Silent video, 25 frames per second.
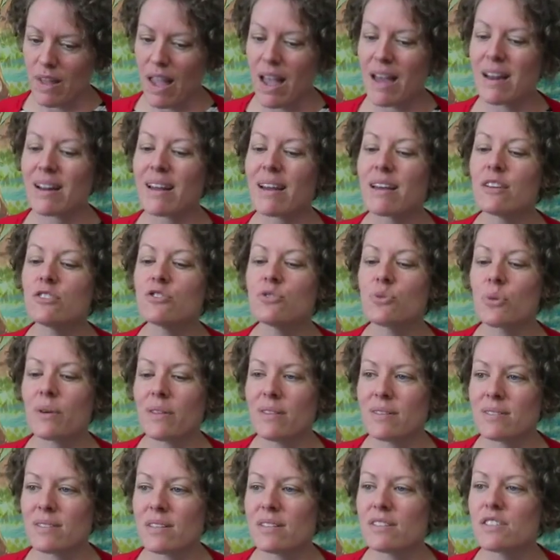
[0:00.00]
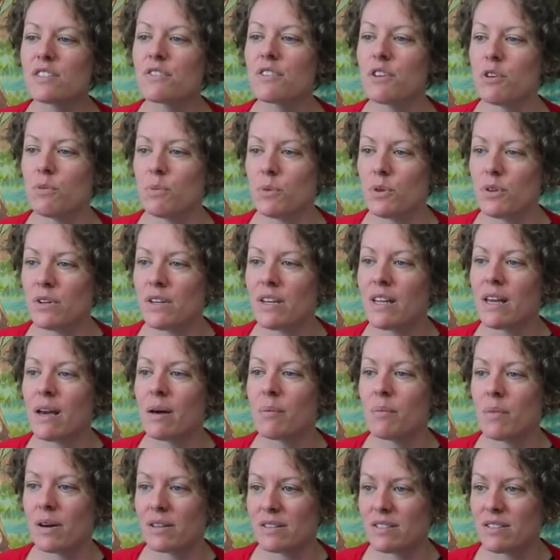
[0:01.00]
And I enjoy the sense of community
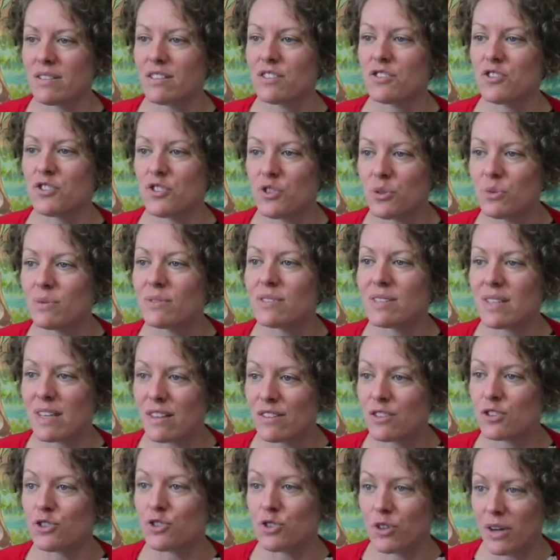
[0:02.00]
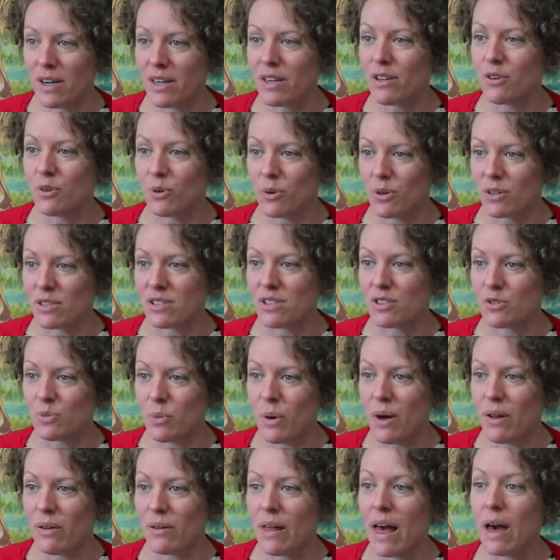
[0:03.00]
amongst the students in the training course as
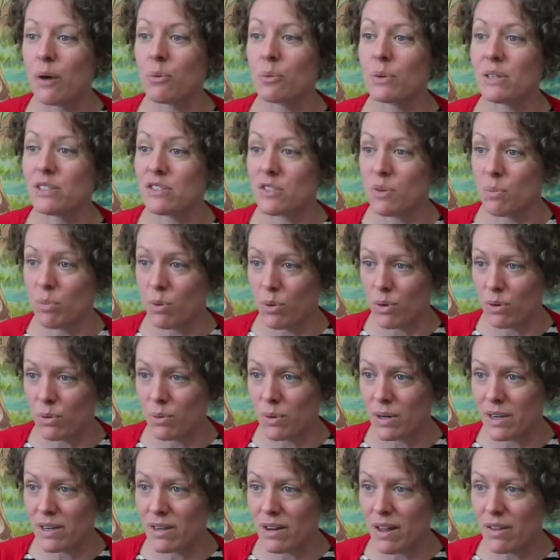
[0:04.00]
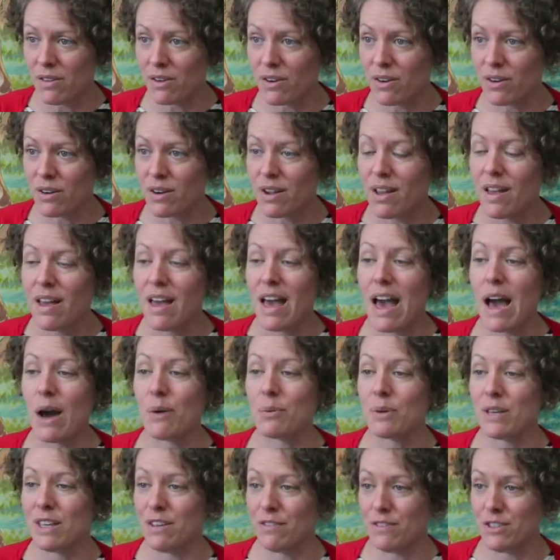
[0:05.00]
well, how we support one another, how
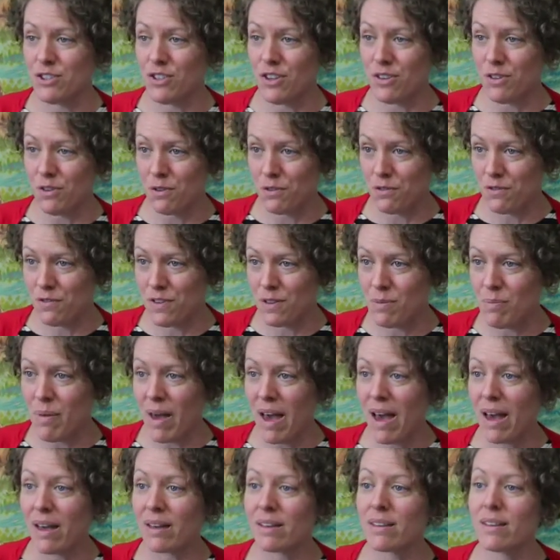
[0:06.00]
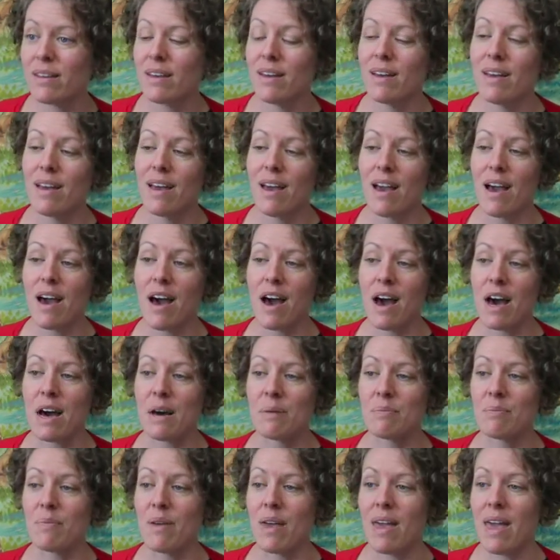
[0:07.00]
we give each other feedback,
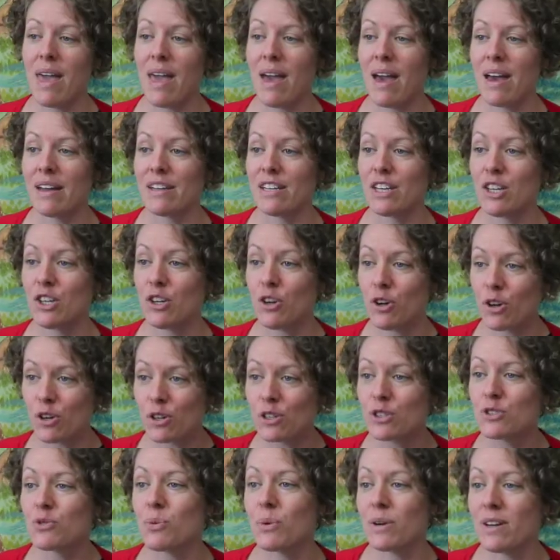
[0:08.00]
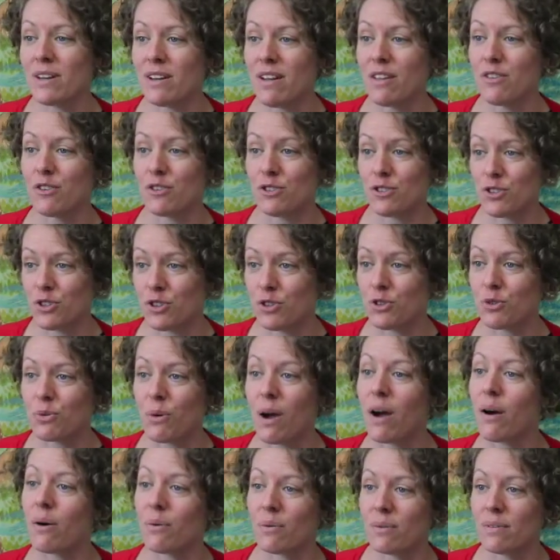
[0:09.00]
and encourage one another to
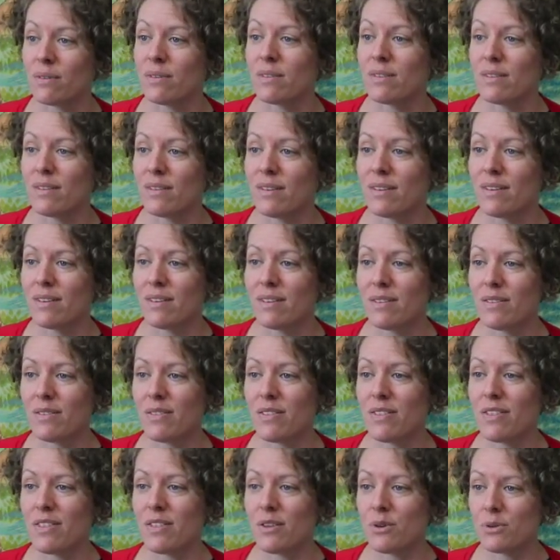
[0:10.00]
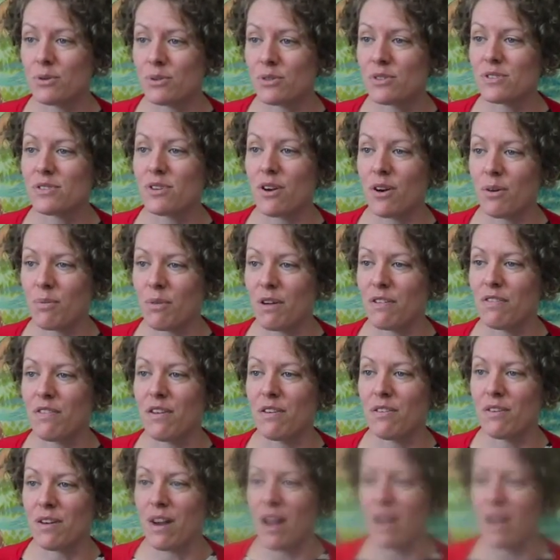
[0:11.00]
grow. Those are my favorite